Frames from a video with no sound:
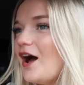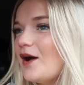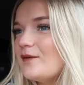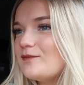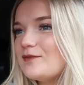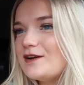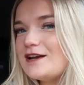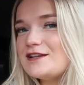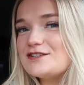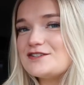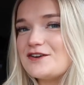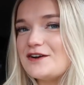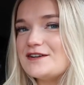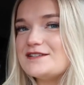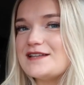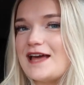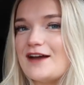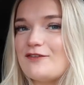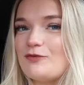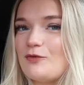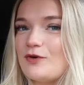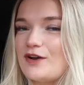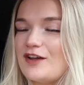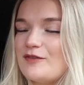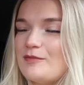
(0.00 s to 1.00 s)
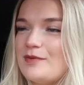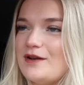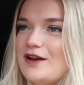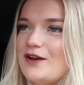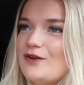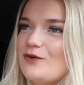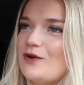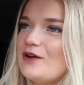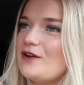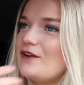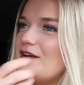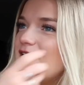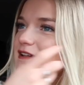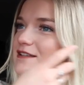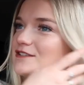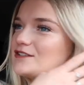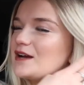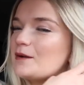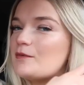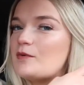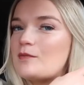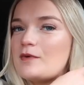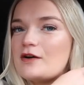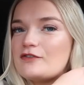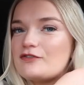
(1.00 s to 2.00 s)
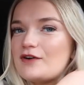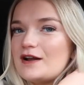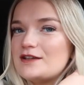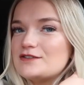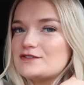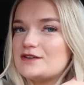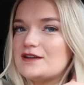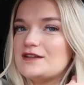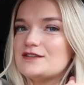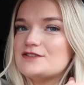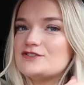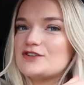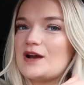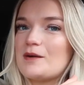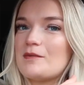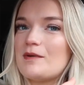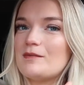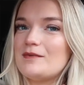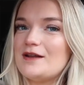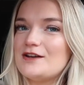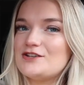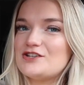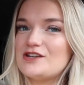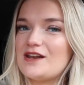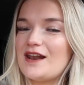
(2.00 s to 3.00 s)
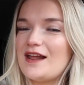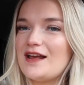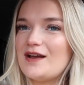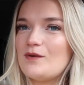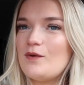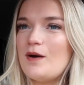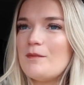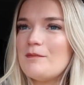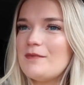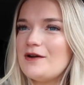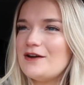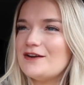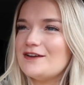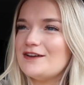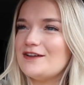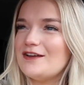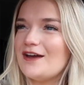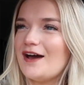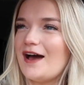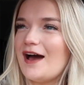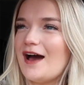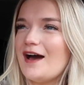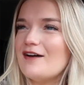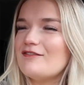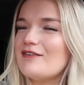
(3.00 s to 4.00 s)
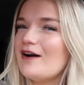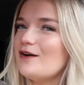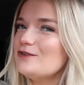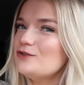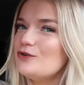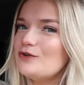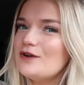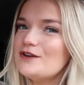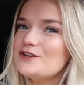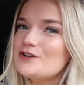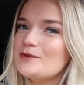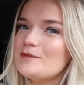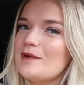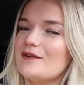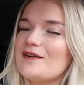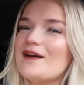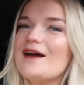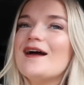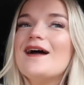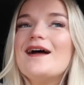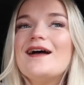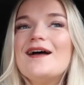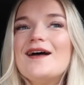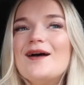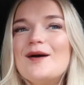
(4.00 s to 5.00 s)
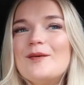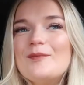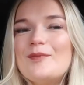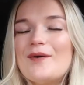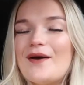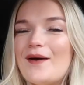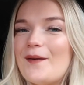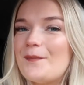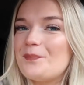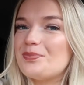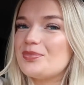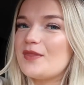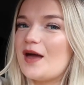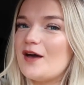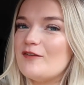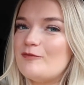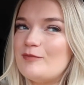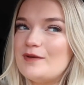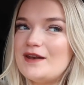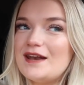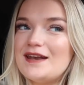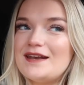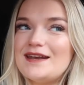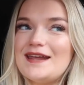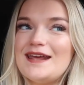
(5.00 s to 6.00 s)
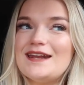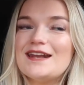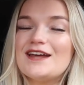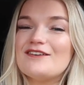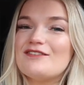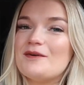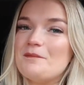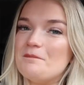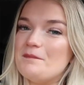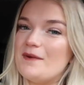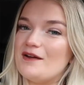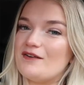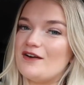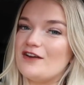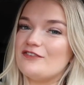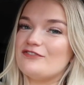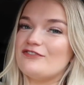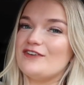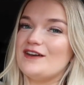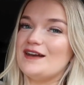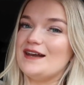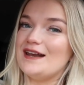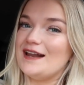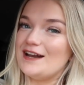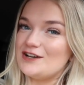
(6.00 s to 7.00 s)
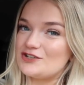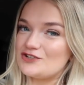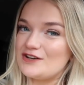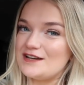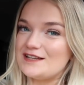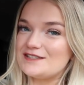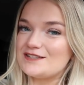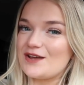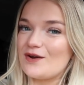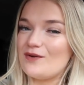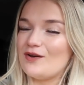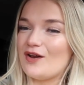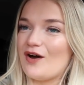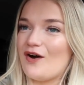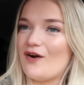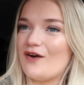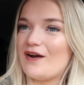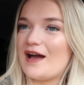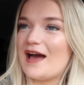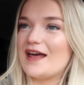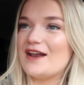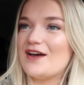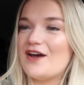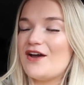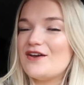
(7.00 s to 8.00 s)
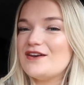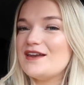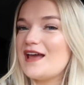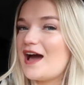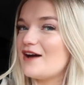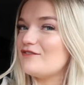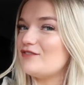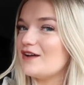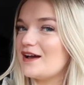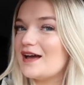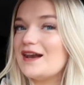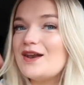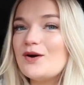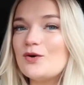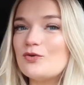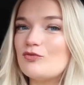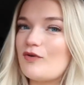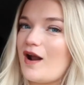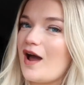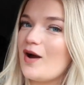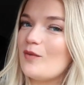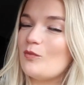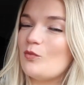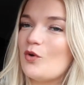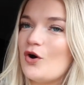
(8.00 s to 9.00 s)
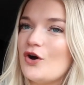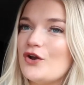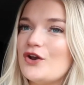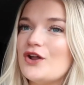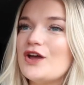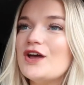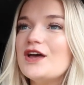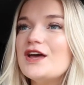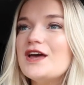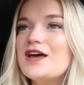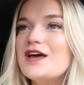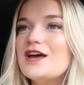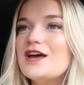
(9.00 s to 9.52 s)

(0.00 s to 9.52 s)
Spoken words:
I'm really sorry to everyone. I've been annoying on Instagram. All my friends on Instagram, I'm literally like, what mirror do you have? How tall is your mirror? But I've been in need of a mirror for literally so long, and I only have like a little round one.